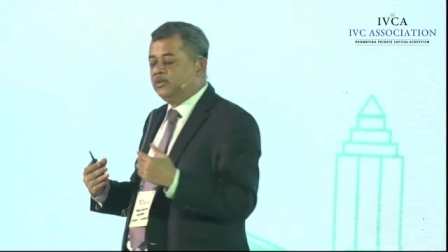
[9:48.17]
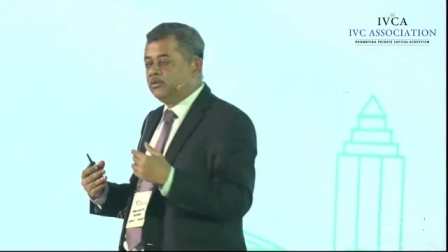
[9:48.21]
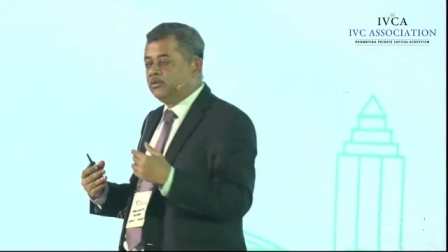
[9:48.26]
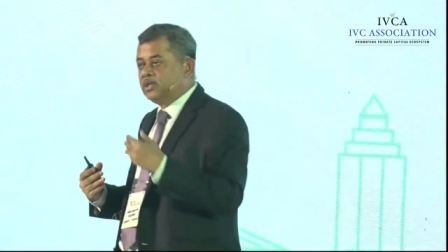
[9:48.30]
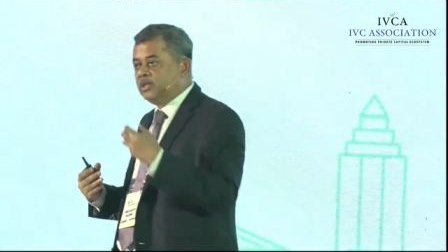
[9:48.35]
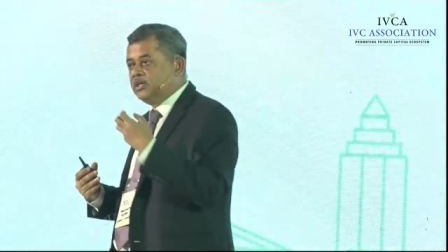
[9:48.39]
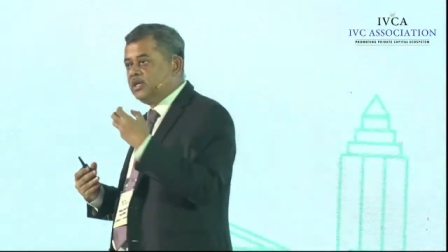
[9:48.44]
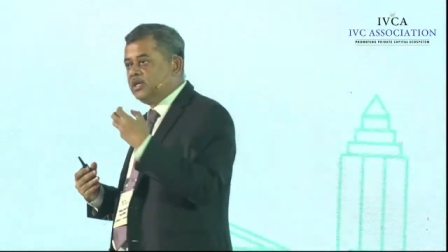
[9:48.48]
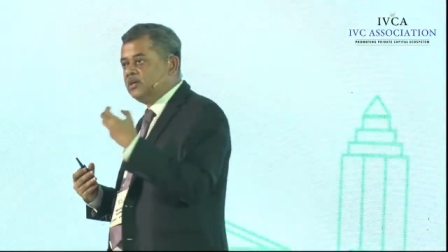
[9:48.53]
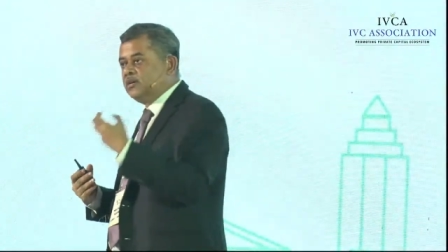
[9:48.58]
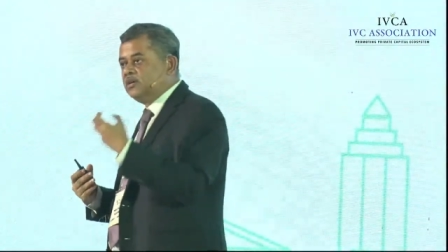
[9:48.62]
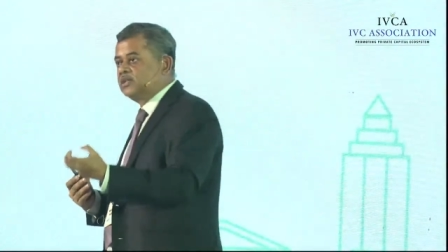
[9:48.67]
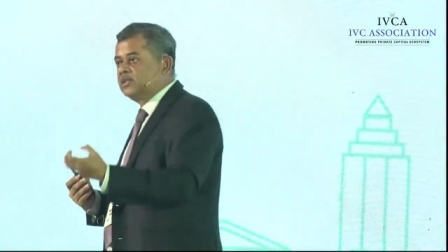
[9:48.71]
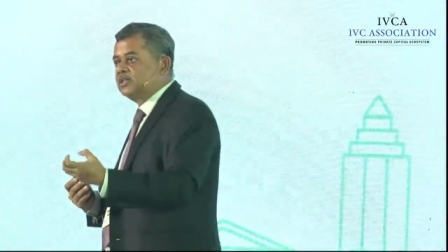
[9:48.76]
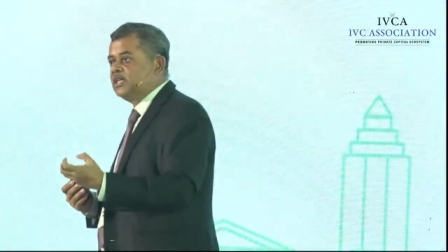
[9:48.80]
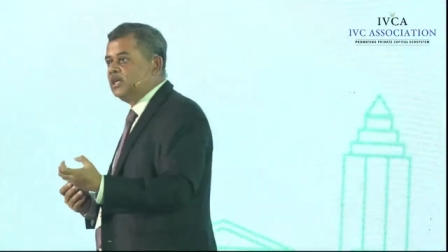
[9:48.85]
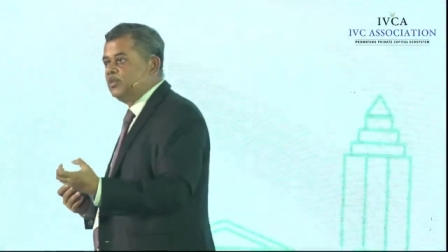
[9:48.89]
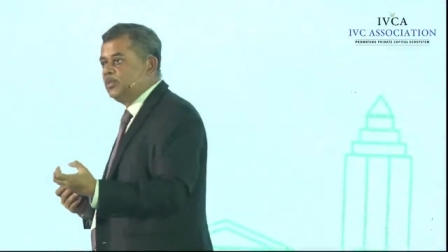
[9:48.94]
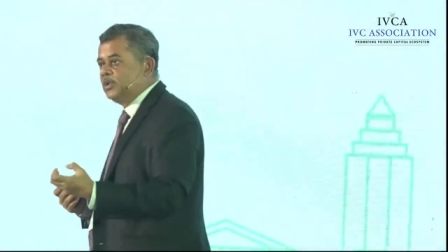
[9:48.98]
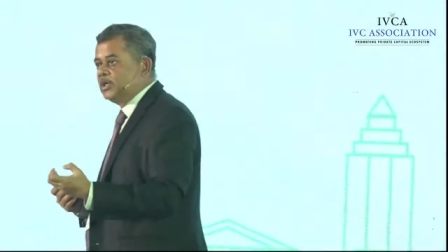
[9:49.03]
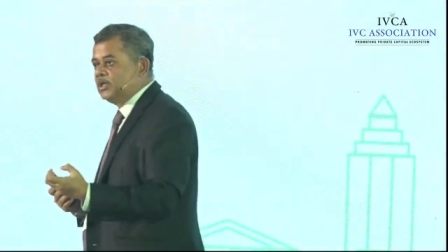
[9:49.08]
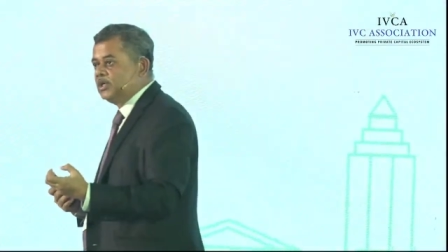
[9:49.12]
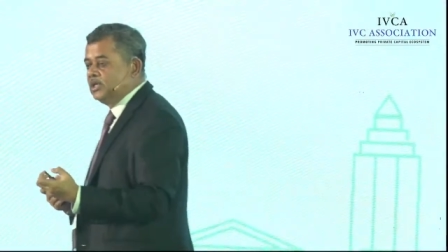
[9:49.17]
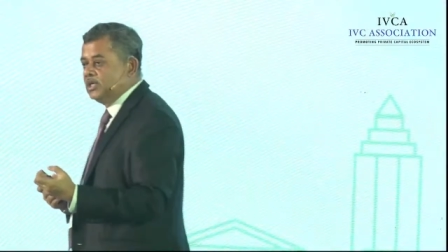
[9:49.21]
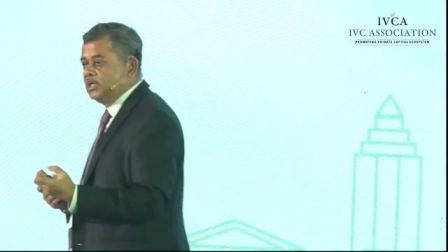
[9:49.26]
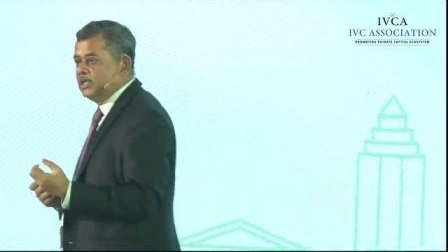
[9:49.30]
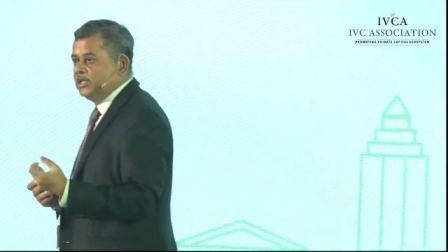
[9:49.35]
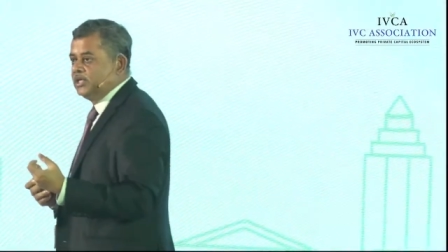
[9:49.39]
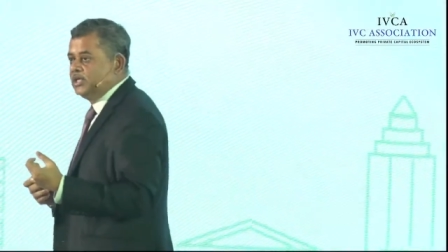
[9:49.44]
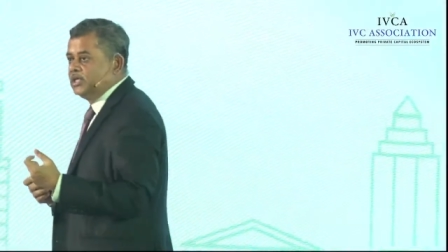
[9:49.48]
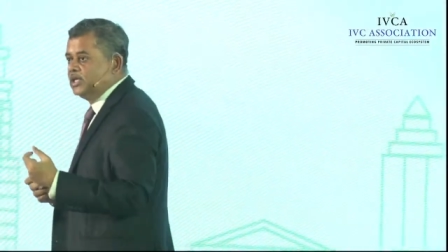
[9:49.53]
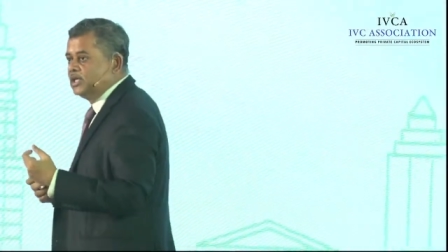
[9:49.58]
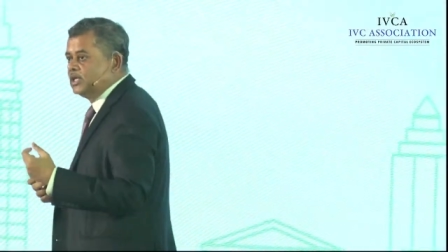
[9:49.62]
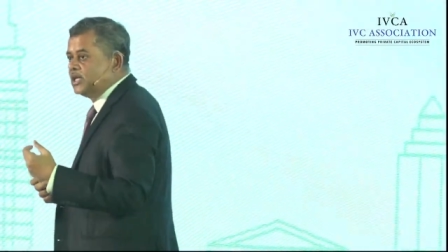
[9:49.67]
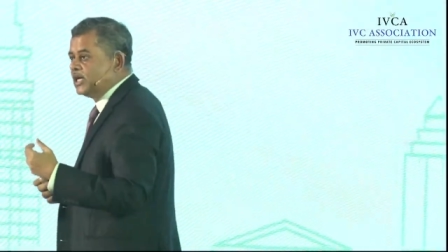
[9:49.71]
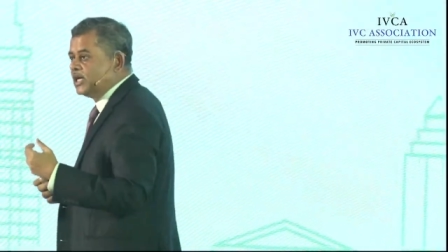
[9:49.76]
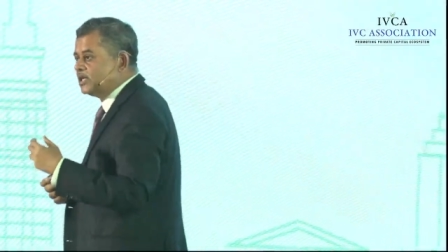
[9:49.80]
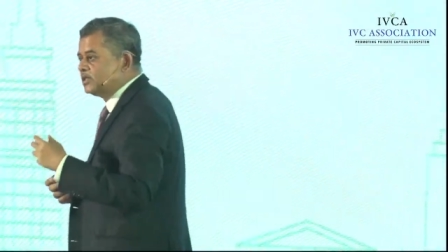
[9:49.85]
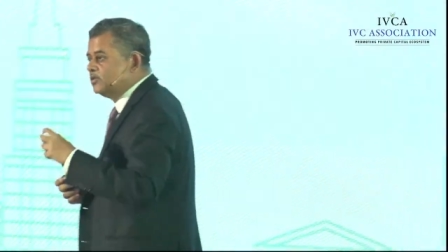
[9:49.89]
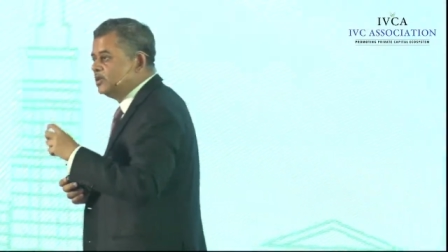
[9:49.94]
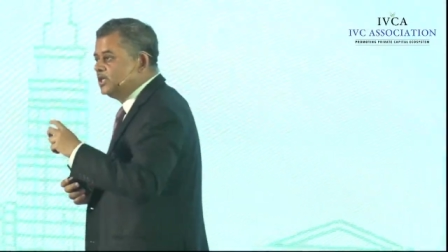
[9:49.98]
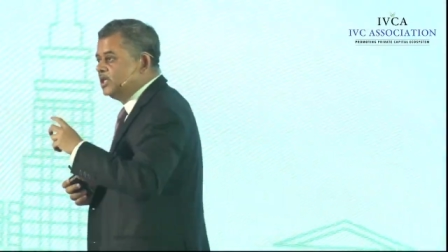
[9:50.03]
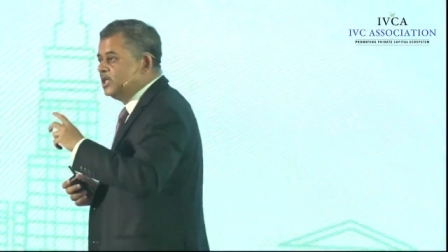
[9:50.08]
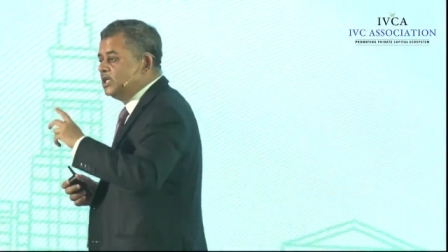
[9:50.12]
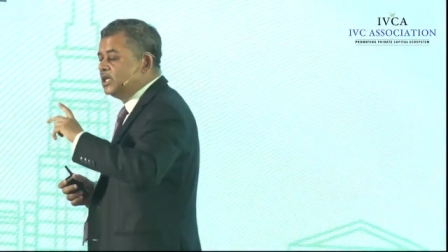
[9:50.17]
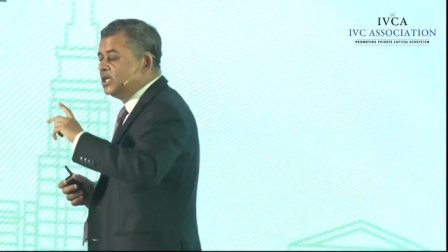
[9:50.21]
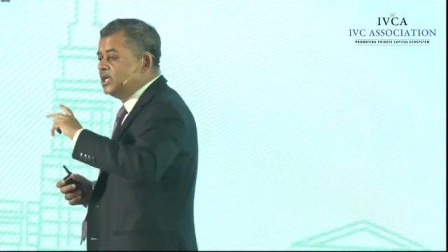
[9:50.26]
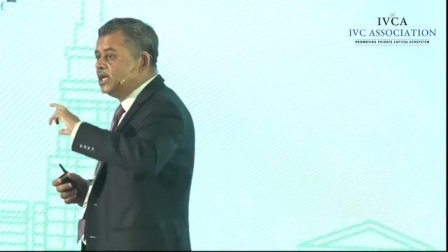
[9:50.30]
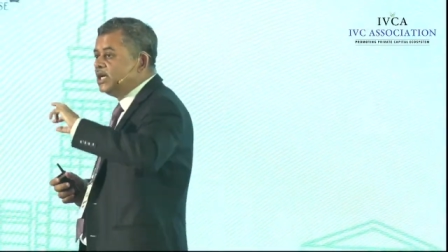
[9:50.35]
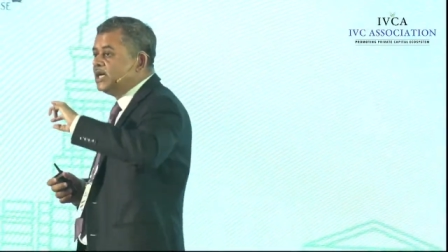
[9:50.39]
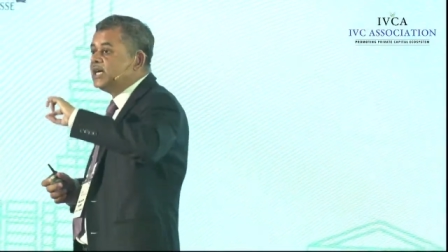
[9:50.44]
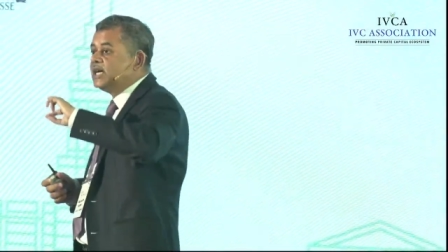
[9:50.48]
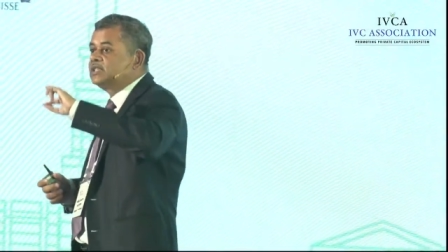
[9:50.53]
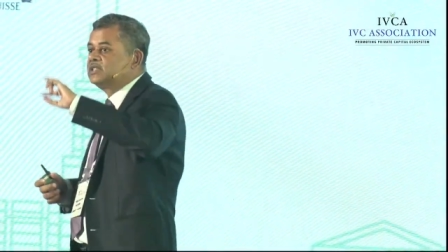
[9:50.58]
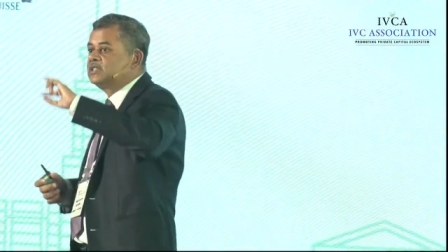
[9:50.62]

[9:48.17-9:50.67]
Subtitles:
accrued savings, and then over